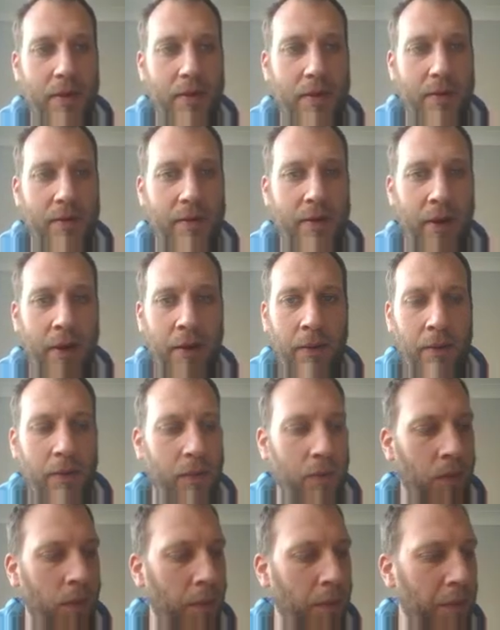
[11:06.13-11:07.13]
So,
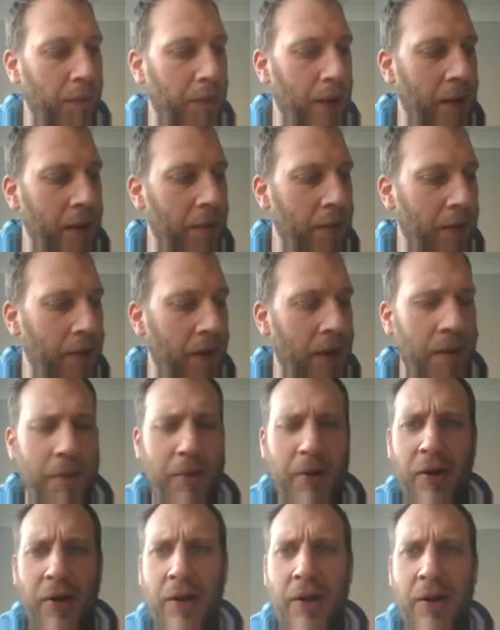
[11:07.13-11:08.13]
what anybody
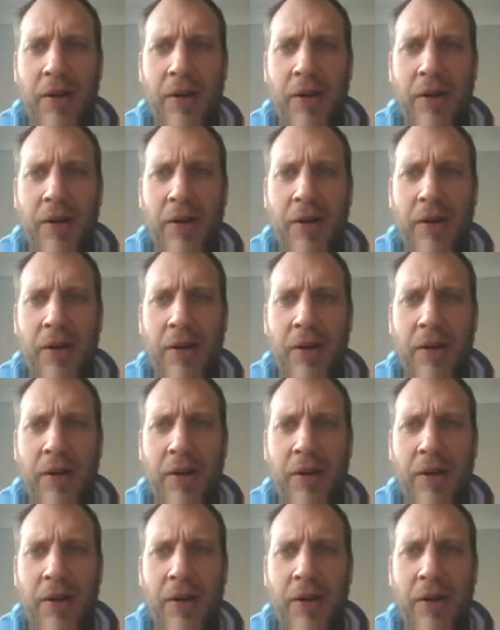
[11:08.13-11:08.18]
got any